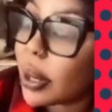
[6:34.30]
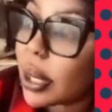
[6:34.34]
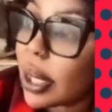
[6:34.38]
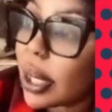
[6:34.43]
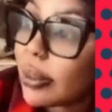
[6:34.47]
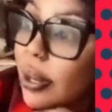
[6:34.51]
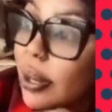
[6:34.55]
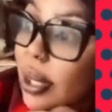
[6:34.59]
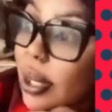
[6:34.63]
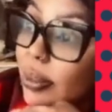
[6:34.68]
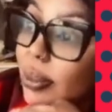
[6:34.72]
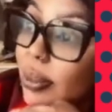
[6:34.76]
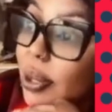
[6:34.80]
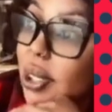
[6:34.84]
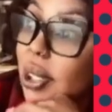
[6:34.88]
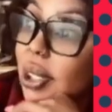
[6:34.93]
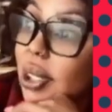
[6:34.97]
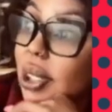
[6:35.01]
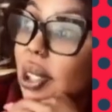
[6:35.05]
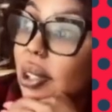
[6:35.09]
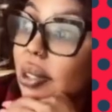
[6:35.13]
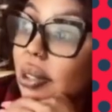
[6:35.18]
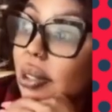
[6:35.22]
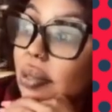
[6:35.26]
What about them
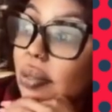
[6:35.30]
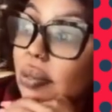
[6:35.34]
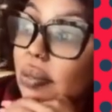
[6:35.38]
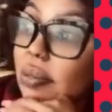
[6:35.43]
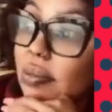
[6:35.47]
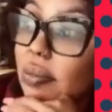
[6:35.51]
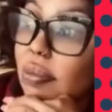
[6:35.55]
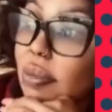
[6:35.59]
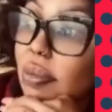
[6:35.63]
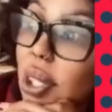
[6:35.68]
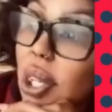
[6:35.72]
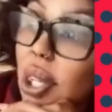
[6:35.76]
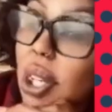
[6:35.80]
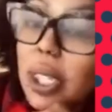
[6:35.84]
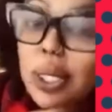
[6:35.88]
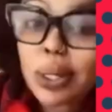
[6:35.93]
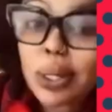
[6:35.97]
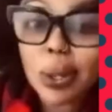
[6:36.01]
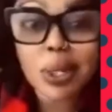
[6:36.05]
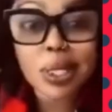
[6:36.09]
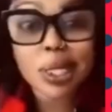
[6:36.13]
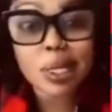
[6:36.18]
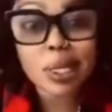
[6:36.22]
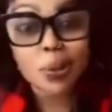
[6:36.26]
change Misha?
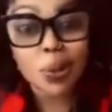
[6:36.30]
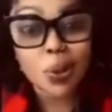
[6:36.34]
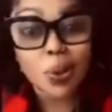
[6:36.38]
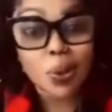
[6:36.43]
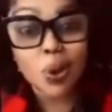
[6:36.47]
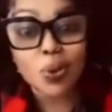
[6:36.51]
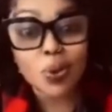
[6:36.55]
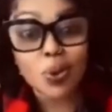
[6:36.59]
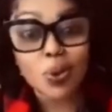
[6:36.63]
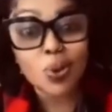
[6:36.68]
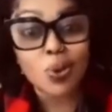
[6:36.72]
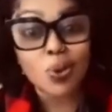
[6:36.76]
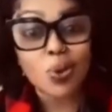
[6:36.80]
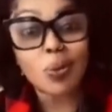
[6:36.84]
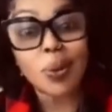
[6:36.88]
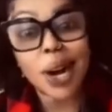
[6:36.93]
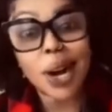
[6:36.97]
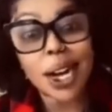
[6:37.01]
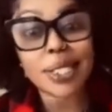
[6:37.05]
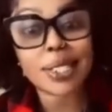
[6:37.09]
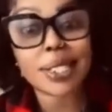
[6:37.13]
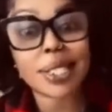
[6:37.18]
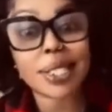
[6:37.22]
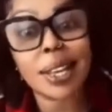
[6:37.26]
So what you could do,
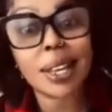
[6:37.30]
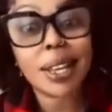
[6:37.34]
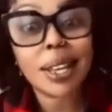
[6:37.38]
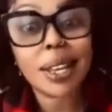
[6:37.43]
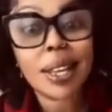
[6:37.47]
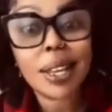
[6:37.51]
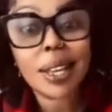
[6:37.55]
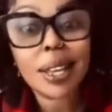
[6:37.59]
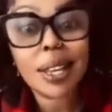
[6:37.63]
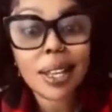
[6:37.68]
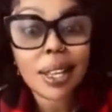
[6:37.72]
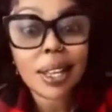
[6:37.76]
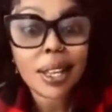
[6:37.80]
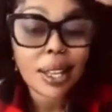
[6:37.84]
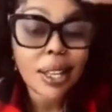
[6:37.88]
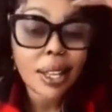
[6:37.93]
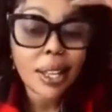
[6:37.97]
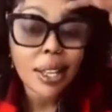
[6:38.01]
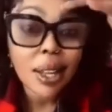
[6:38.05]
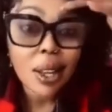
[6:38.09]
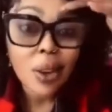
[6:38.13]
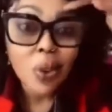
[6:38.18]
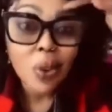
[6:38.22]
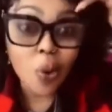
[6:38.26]
Kumasi?
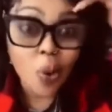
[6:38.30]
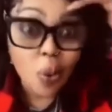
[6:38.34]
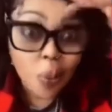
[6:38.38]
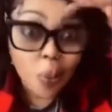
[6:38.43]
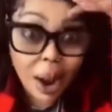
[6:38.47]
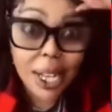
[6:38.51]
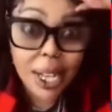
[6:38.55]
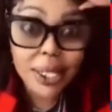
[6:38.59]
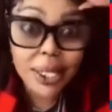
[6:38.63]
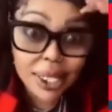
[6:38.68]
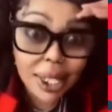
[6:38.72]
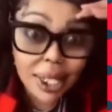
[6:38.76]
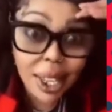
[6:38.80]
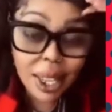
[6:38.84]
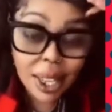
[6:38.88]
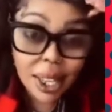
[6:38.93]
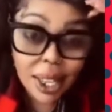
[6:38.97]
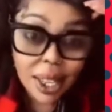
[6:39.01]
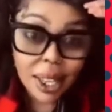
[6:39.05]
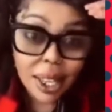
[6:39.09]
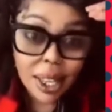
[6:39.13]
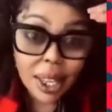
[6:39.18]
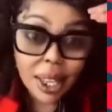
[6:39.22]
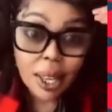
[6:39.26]

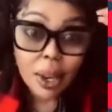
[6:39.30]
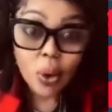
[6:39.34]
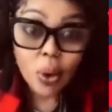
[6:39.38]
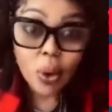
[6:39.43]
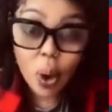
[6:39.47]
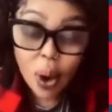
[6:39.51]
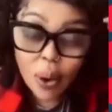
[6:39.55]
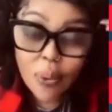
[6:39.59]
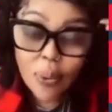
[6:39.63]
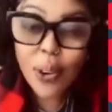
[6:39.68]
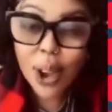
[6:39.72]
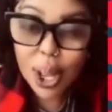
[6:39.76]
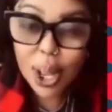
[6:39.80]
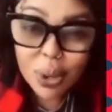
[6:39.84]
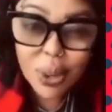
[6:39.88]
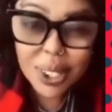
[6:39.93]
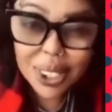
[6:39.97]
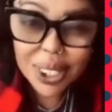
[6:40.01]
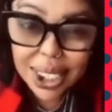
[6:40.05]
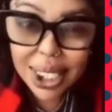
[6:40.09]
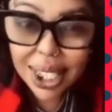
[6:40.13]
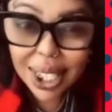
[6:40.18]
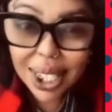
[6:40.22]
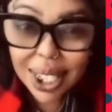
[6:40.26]
Kumasi?
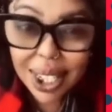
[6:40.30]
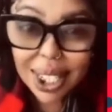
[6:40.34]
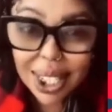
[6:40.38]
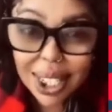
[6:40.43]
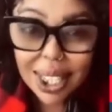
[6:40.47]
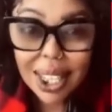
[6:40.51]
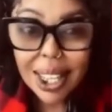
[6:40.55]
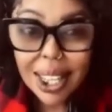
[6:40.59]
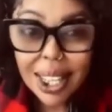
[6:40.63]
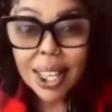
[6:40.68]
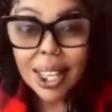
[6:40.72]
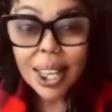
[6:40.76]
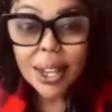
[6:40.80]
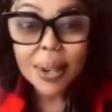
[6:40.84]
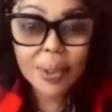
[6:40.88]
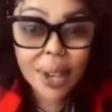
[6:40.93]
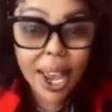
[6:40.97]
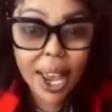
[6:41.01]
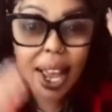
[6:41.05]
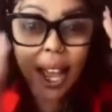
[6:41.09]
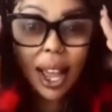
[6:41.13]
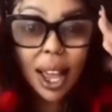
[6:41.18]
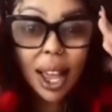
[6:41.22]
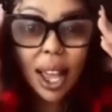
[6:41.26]
Confanoche?
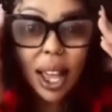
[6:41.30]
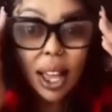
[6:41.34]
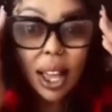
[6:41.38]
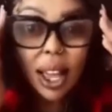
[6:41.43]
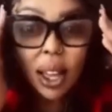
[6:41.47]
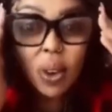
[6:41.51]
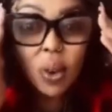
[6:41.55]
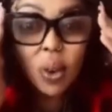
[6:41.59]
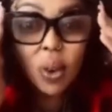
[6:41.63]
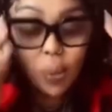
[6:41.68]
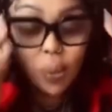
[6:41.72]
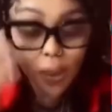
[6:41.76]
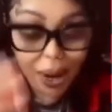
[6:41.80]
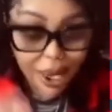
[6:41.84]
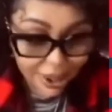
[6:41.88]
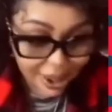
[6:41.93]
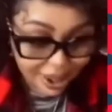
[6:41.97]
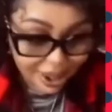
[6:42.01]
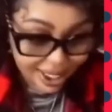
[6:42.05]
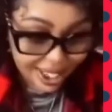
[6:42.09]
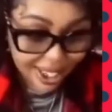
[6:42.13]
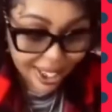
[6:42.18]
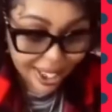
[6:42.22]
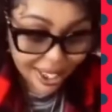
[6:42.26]
Share?
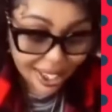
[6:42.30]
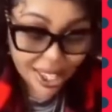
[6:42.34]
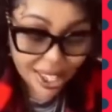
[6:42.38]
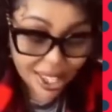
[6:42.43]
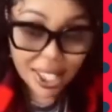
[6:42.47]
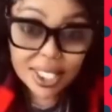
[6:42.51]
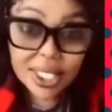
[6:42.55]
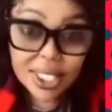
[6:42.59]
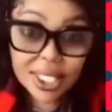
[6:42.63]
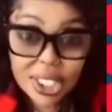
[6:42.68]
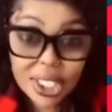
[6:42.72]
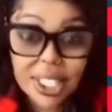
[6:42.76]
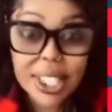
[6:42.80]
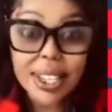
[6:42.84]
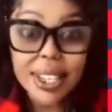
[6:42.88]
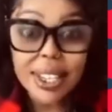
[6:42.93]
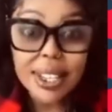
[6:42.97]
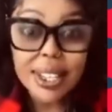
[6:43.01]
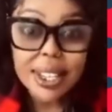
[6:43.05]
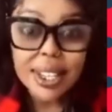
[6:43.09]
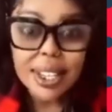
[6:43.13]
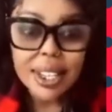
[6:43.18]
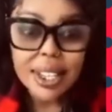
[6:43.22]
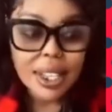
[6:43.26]
Kumasi?
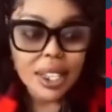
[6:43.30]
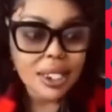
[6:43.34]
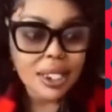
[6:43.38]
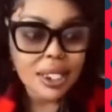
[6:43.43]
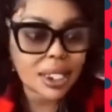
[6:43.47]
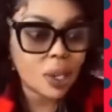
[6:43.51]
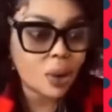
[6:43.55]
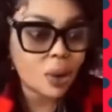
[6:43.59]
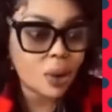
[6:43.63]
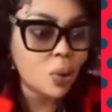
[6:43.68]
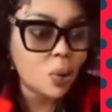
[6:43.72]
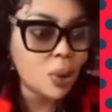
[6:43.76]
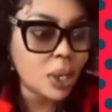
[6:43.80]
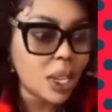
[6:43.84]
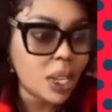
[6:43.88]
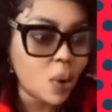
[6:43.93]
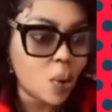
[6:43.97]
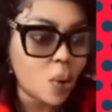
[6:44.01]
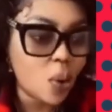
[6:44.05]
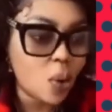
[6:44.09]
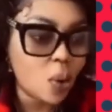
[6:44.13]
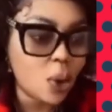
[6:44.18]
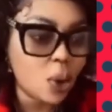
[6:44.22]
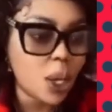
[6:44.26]
G? So
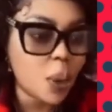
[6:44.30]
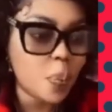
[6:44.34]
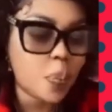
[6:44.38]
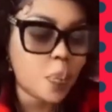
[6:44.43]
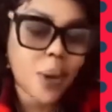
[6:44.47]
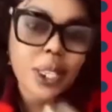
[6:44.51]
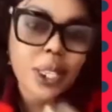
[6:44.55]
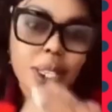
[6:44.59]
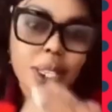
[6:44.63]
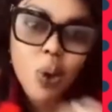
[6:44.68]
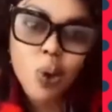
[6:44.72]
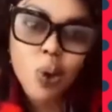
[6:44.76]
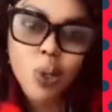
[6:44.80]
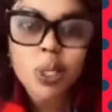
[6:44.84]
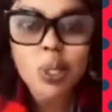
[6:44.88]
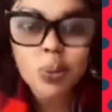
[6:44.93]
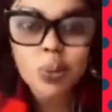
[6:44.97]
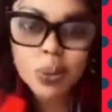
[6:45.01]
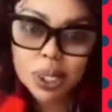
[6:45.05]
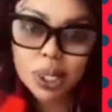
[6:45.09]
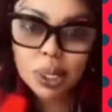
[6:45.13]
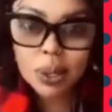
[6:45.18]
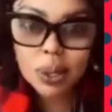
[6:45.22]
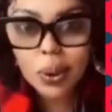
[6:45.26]
when you put the
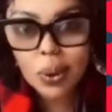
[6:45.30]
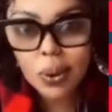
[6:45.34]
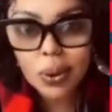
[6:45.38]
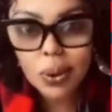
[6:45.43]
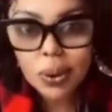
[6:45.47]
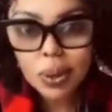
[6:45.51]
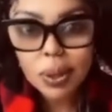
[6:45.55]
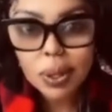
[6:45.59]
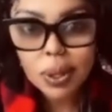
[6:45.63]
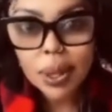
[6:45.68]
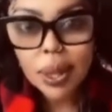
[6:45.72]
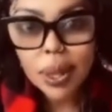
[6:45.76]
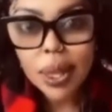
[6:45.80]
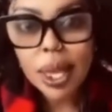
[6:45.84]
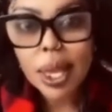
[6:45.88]
hospital,